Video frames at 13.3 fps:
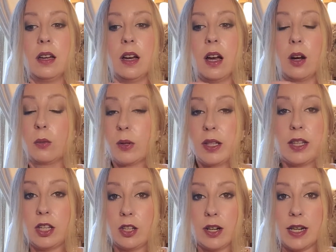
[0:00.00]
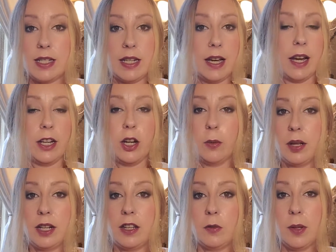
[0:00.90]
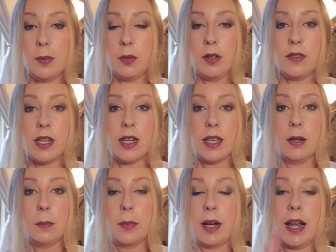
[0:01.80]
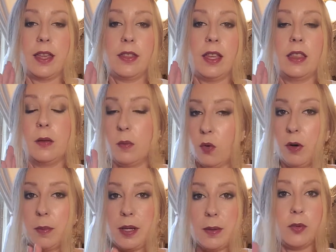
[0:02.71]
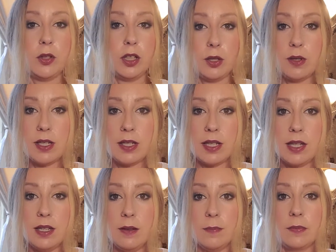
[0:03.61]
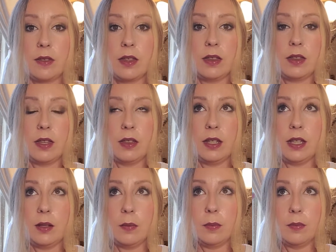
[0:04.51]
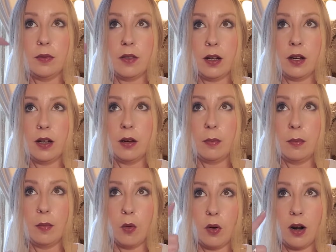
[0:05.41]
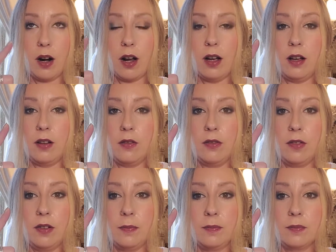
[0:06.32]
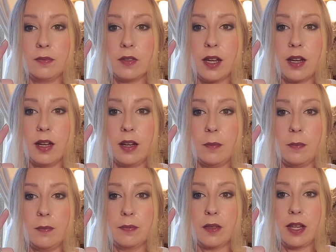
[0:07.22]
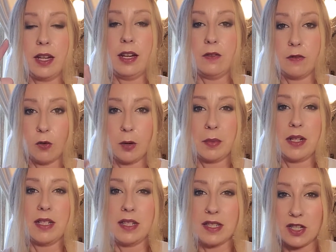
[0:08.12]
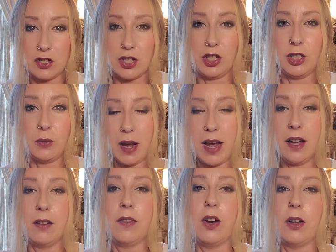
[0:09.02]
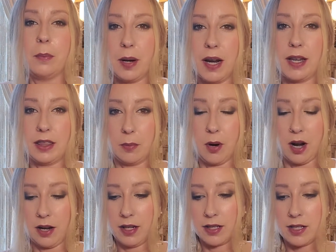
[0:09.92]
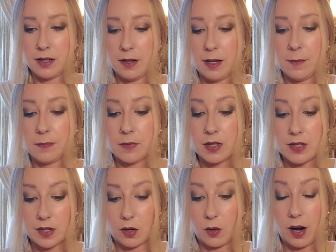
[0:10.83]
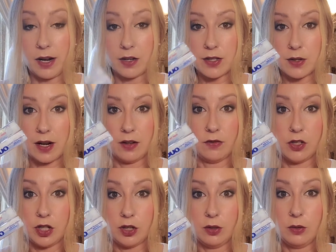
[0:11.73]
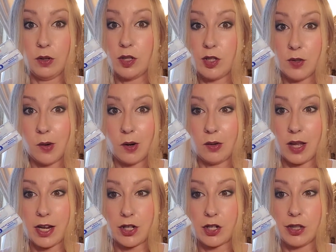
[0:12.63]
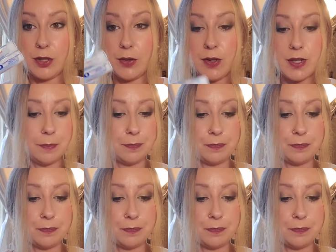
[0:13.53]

a really good idea. I know plenty of people have done it, but I think the more people you see, the more of an informed decision you have on buying the product. So I also have 2 duo lash glues.